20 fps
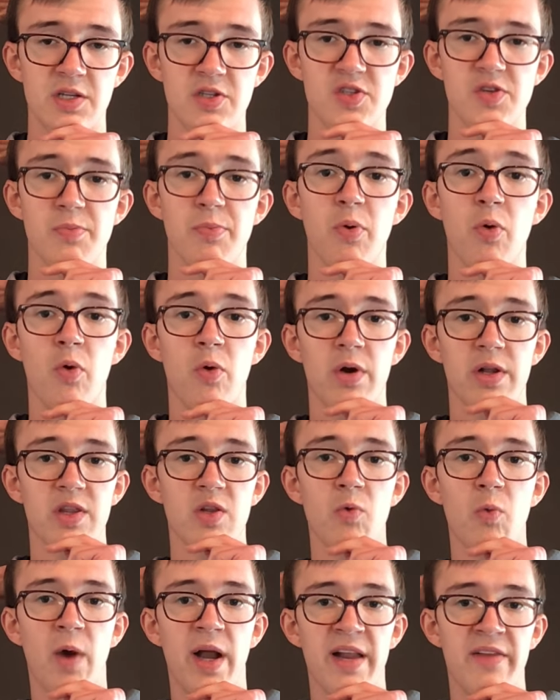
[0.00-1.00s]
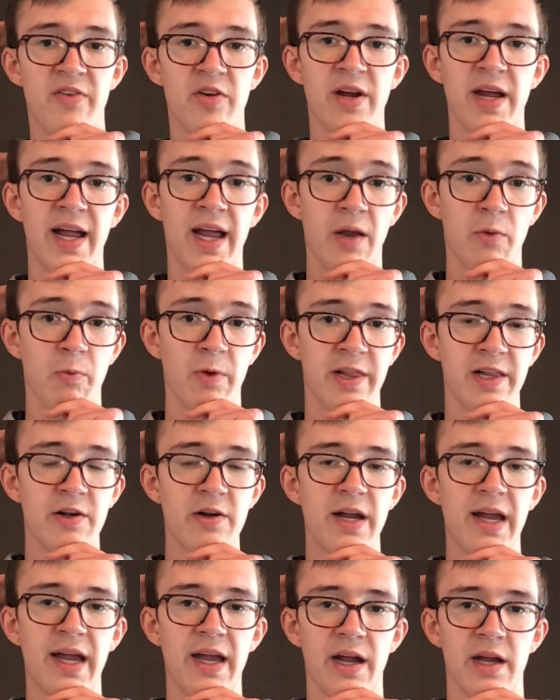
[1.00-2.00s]
support the weight of your head with your
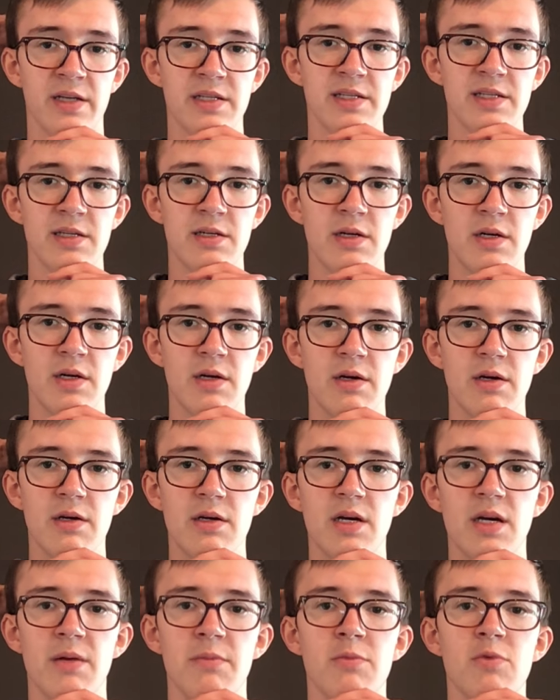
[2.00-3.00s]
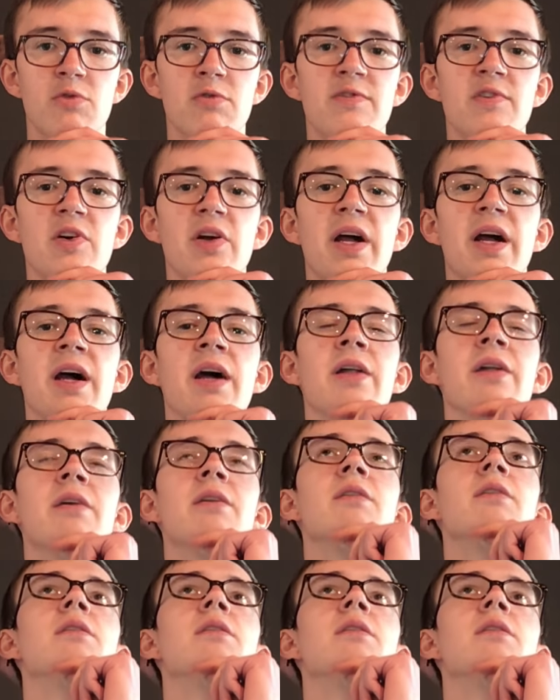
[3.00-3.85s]
hands and move your head